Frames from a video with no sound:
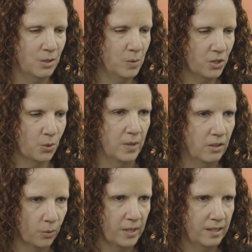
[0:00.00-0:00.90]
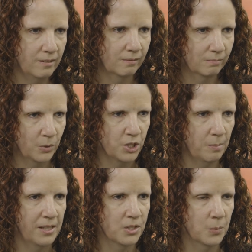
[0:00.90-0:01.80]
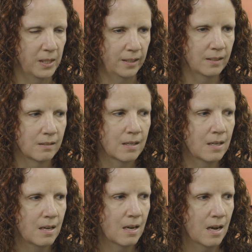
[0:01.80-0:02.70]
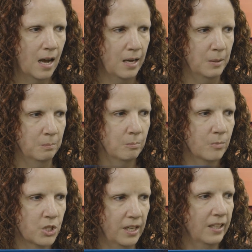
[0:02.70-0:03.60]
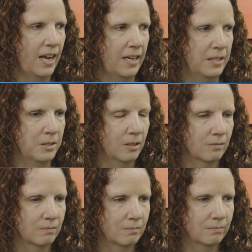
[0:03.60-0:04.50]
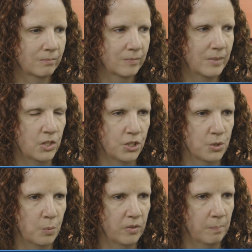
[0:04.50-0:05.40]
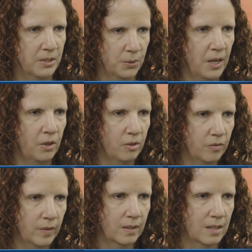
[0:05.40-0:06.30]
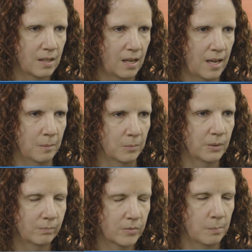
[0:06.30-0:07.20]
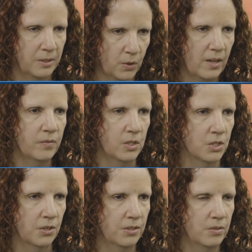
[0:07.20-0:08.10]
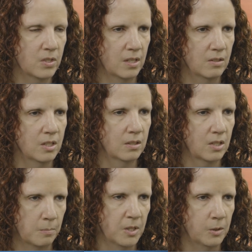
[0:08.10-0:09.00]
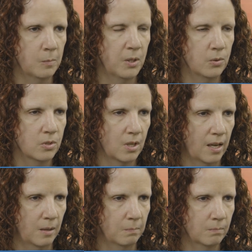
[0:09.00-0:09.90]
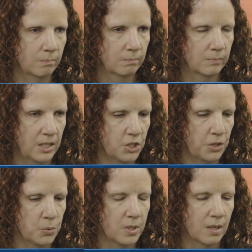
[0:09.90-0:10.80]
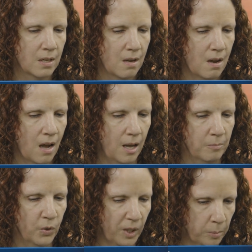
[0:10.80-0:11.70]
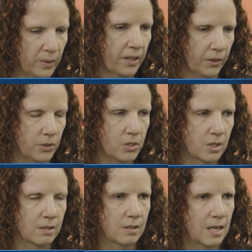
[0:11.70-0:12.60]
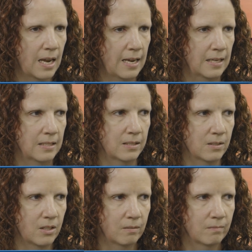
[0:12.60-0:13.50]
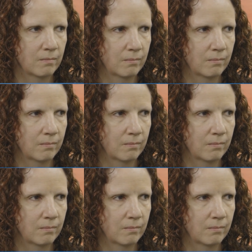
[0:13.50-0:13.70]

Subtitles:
Jessie was 23 when she passed away. She had had issues with mental health, some mental health concerns and substance abuse issues for a couple of years. And